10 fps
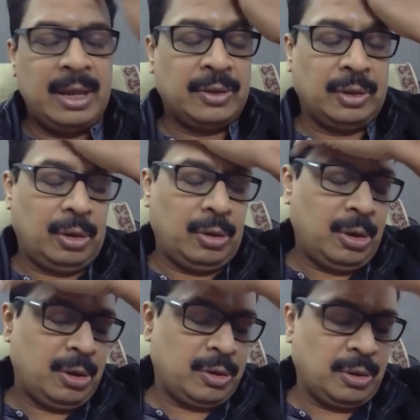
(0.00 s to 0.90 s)

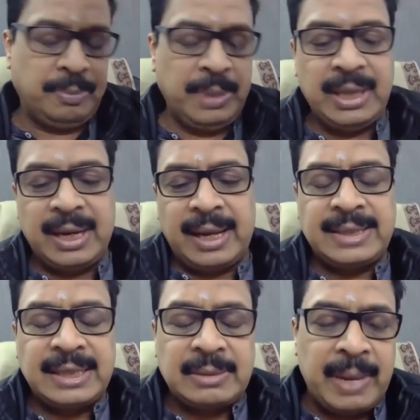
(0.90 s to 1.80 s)
So be that
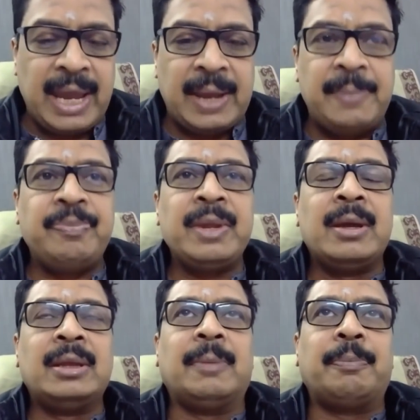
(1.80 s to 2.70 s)
as it may,
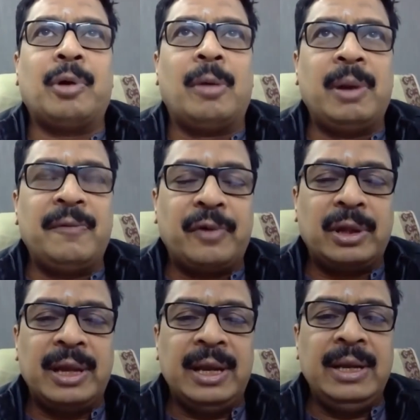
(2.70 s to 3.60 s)
the problem for
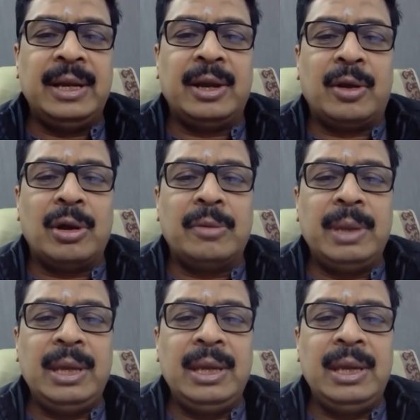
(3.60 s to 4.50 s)
the Indian
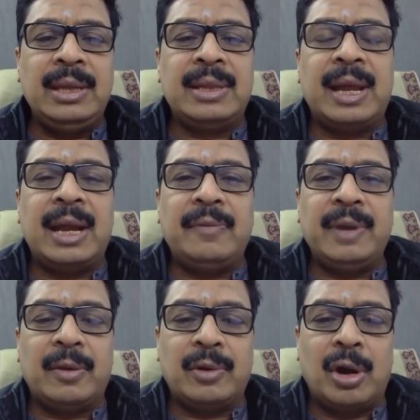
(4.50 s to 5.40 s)
economy is that
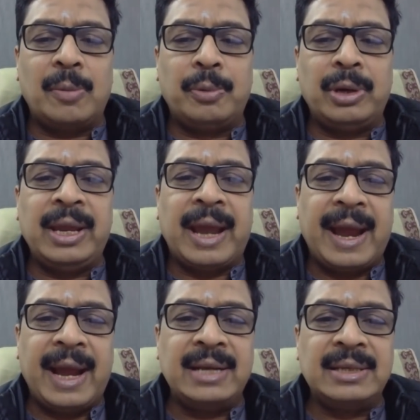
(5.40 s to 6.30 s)
we are not putting
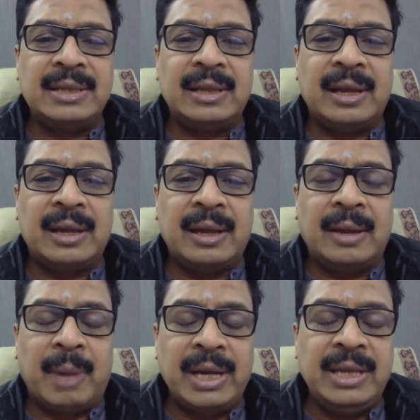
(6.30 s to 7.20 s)

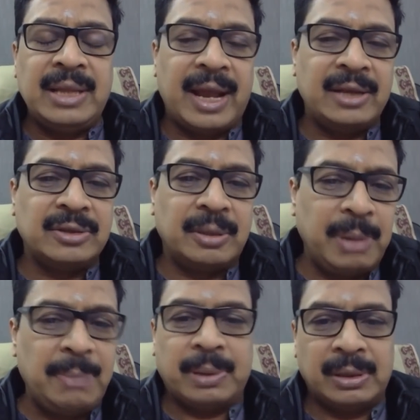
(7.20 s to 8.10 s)
money in the hands of the
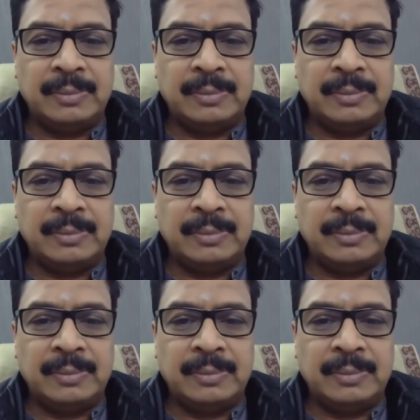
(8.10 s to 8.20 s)
people.